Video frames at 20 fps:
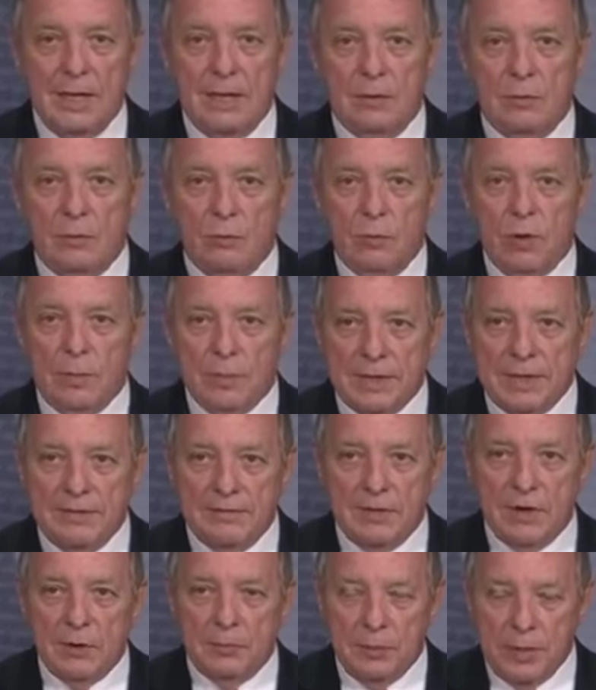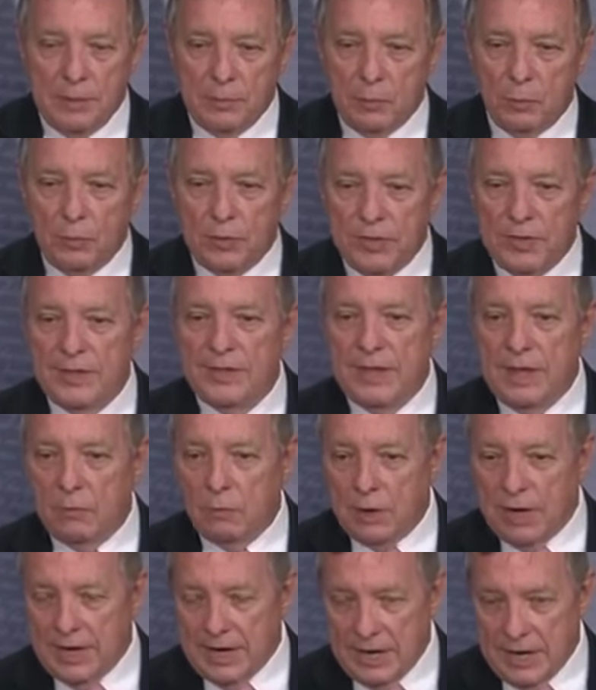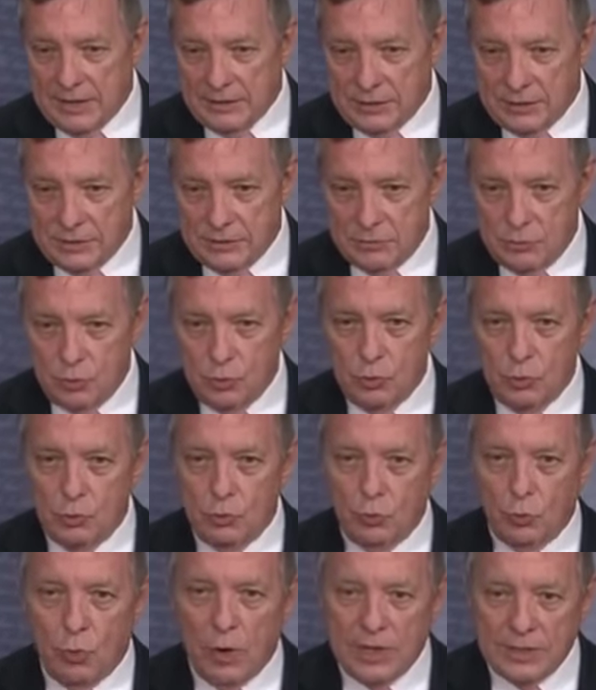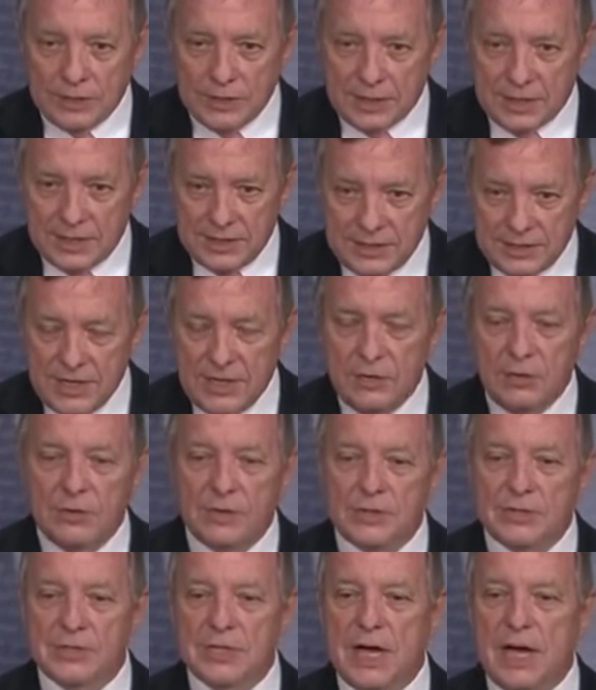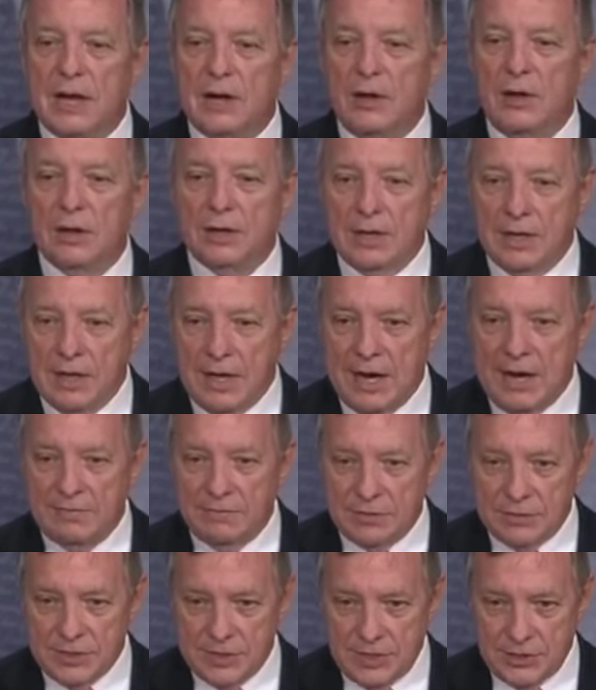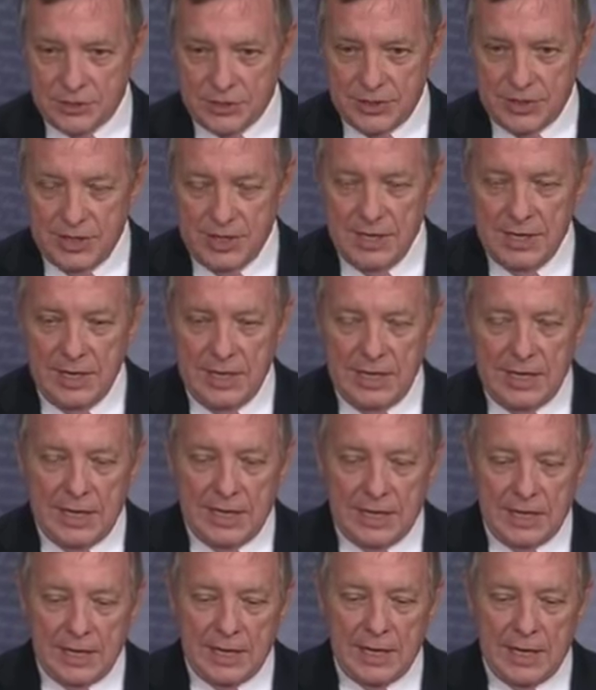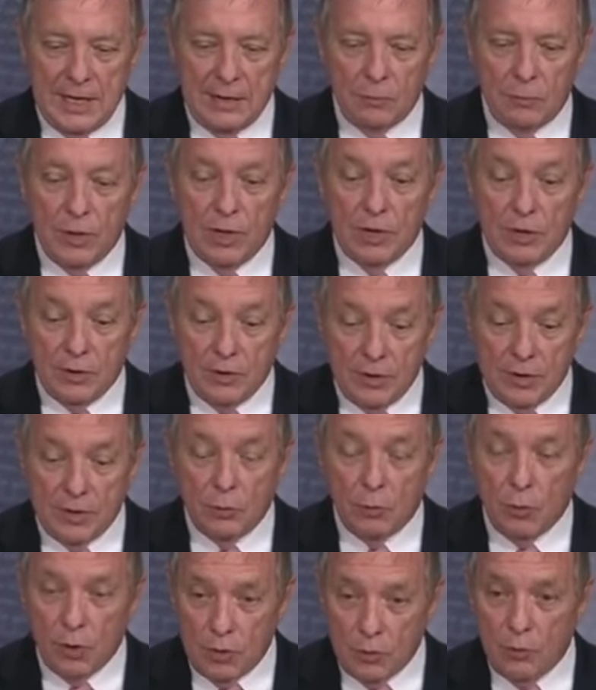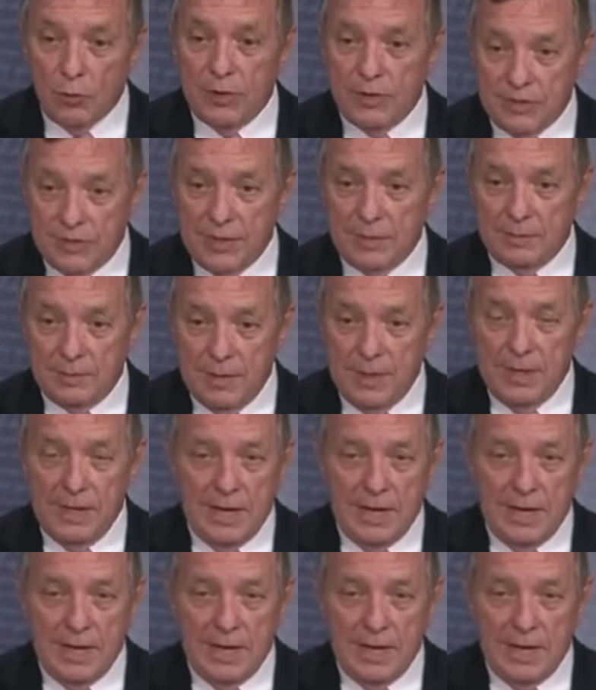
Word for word: We believe there are people within that White House who want to continue this dialogue and conversation, uh, and we are going to work with them.